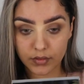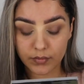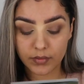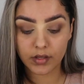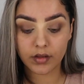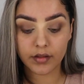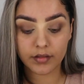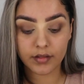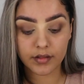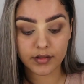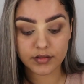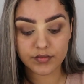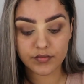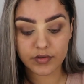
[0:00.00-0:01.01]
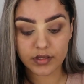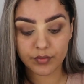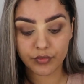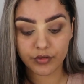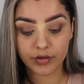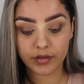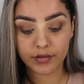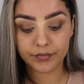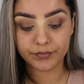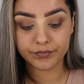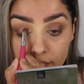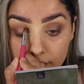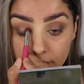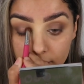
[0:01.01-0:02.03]
Oh, I like that, really pretty.
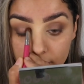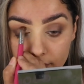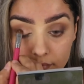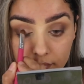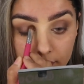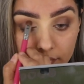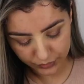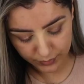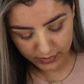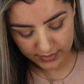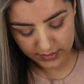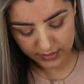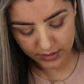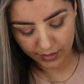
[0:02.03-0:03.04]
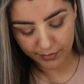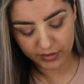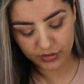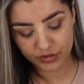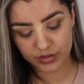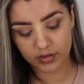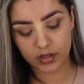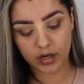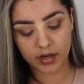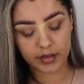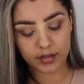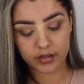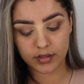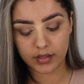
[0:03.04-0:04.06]
Multi-dimensional
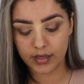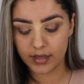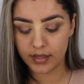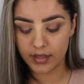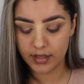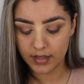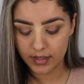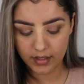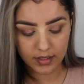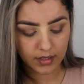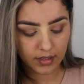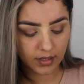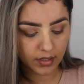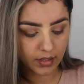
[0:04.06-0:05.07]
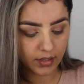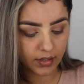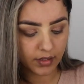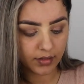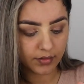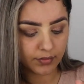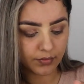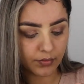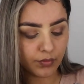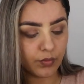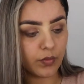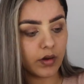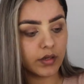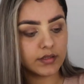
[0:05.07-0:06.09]
eye colour in
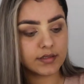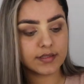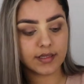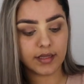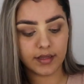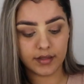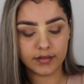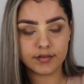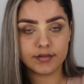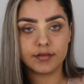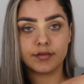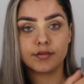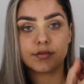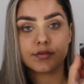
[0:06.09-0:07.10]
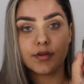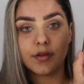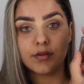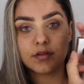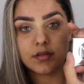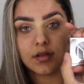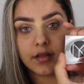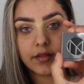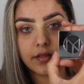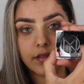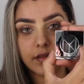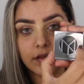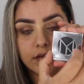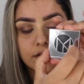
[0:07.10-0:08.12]
Wanted, so it looks like
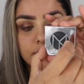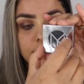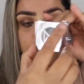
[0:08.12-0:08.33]
this.